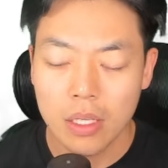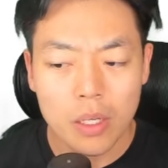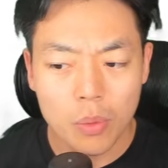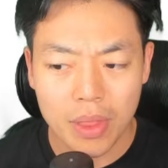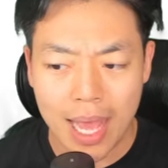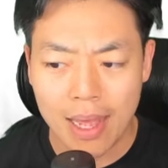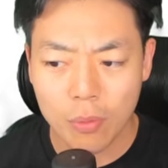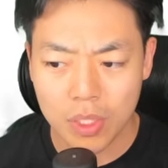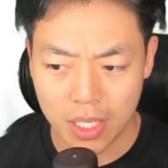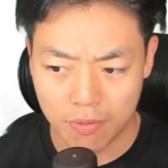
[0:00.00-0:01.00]
Well, that
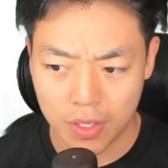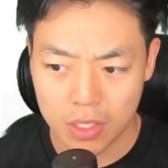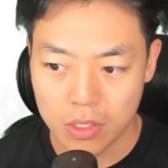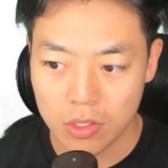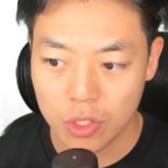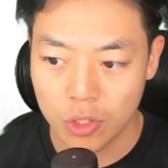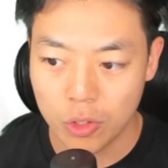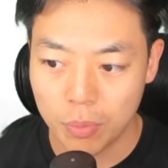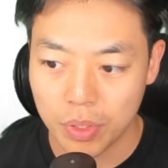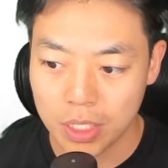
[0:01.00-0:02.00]
will give us 2
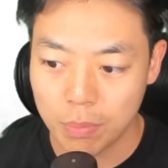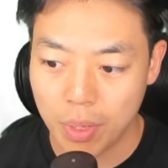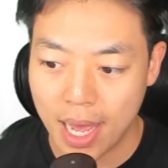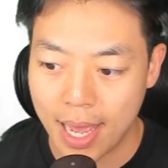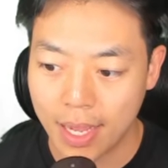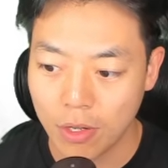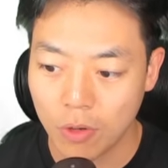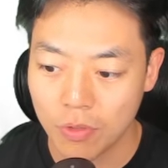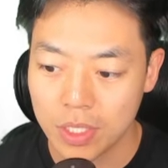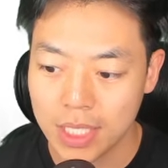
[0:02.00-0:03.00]
plus pi
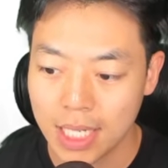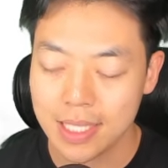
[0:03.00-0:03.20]
over 6.